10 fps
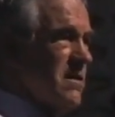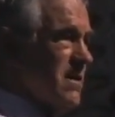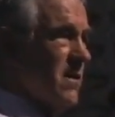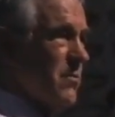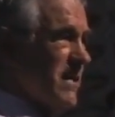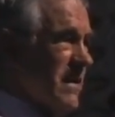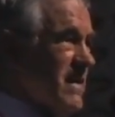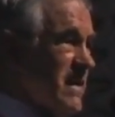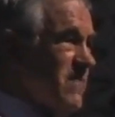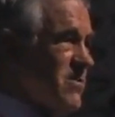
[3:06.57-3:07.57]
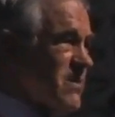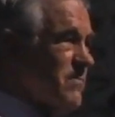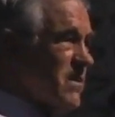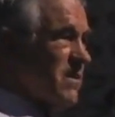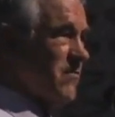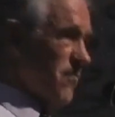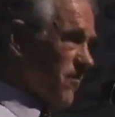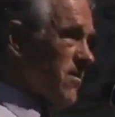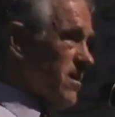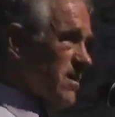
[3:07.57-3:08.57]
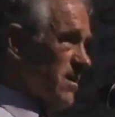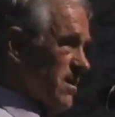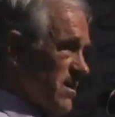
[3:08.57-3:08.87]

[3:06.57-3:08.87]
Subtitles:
the only way they can give you something for free